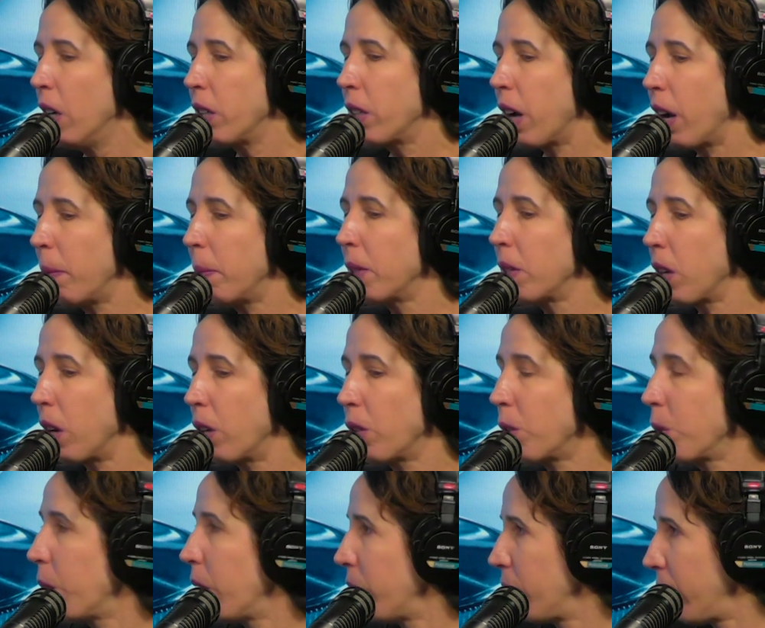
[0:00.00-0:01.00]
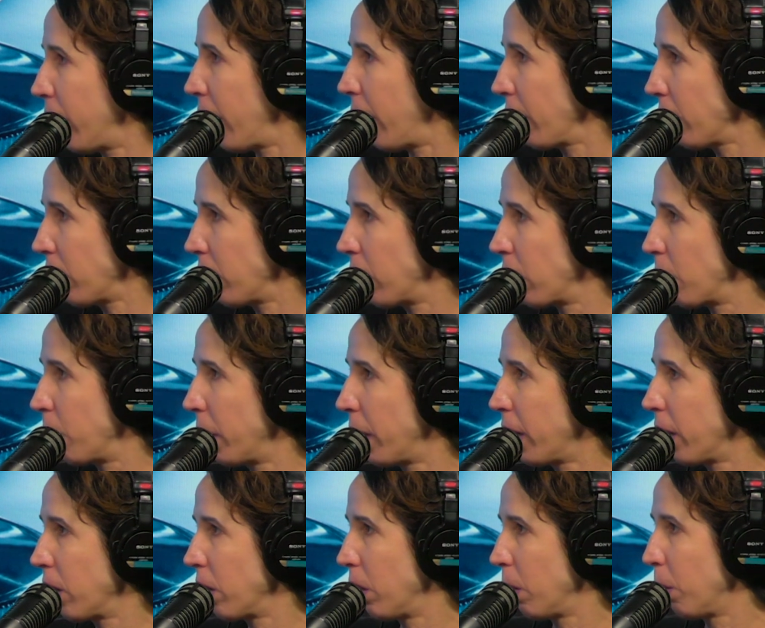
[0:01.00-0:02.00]
Time is also of the essence
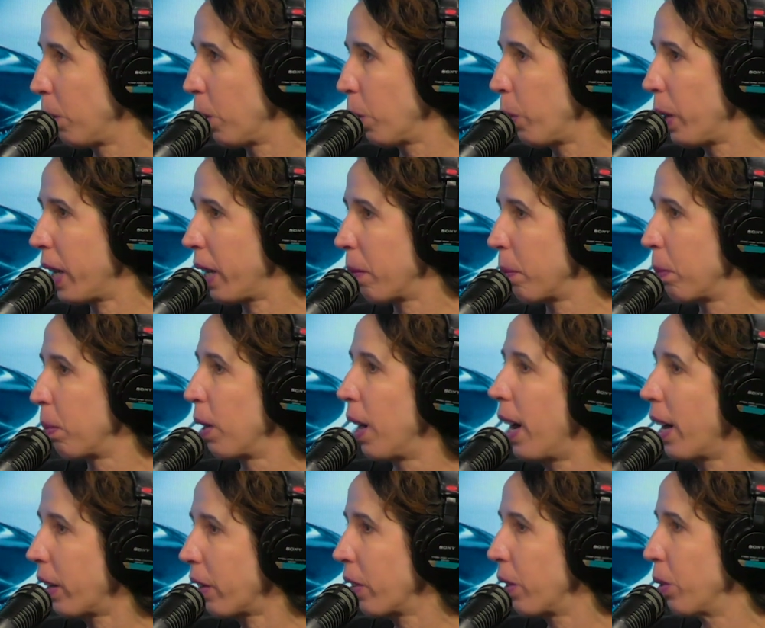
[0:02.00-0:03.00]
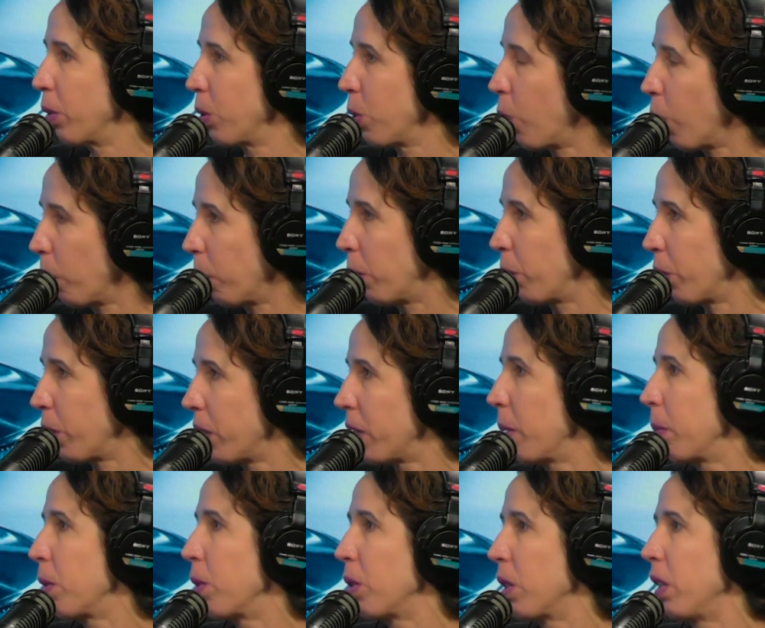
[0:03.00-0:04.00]
because the more we can block those hormone
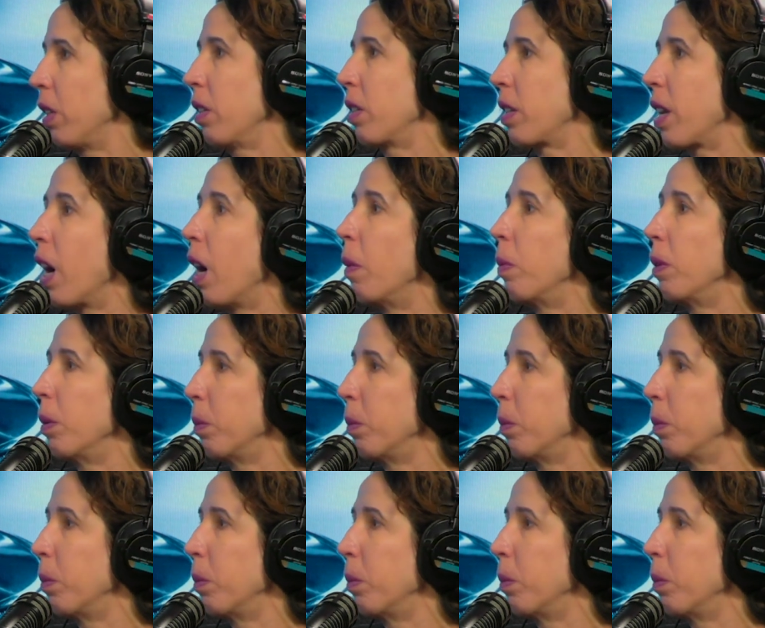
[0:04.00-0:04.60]
receptors on the scalp,